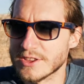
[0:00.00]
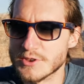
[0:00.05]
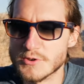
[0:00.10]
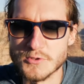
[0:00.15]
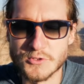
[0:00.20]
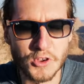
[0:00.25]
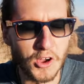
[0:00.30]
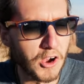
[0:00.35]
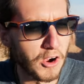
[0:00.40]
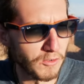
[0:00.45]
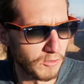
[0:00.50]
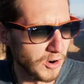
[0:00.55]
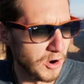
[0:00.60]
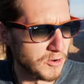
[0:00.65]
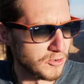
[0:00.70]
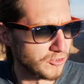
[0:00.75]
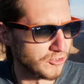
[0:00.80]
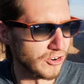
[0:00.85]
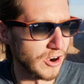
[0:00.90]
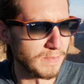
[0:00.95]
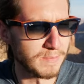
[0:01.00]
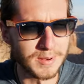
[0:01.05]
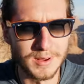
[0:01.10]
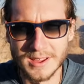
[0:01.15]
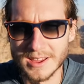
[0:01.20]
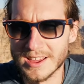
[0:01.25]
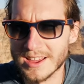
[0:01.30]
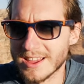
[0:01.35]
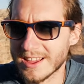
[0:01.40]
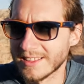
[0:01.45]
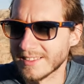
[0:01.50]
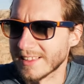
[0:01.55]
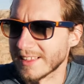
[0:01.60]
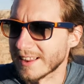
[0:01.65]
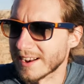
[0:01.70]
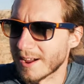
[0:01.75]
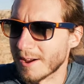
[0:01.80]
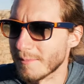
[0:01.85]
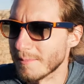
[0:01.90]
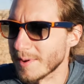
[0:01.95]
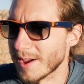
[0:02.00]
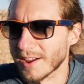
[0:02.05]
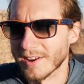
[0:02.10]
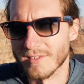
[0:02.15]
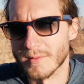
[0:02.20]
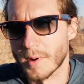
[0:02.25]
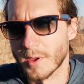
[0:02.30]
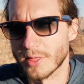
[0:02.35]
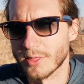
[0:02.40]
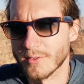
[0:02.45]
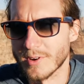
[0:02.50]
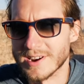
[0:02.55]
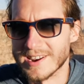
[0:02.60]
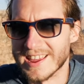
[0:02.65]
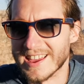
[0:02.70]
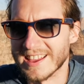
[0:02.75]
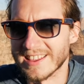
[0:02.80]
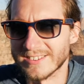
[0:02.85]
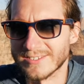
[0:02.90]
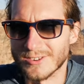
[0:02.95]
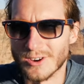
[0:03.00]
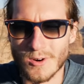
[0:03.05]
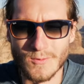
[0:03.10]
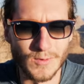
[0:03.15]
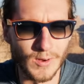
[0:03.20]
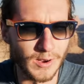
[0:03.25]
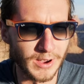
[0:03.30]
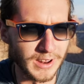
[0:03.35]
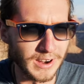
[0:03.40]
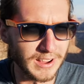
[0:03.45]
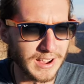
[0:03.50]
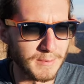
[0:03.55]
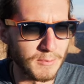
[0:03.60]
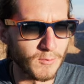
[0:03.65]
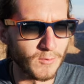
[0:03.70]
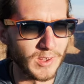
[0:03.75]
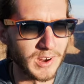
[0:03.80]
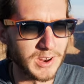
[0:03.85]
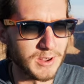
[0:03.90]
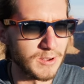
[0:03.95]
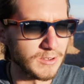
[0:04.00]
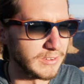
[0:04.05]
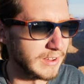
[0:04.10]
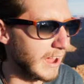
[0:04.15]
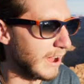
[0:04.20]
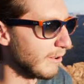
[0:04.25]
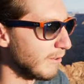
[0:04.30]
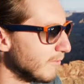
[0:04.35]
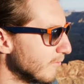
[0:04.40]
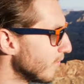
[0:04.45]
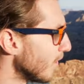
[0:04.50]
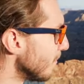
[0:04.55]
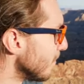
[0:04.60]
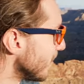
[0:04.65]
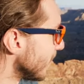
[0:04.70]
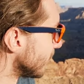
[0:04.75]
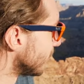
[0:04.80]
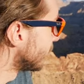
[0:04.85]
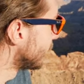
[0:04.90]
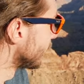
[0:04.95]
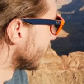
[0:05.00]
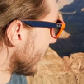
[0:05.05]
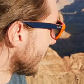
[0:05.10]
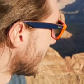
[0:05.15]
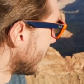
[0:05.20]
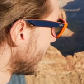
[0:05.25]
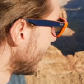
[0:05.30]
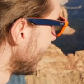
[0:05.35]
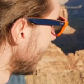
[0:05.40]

Utah road trip that I'll be out here about three days. So hopefully I'll get a couple videos out from this trip.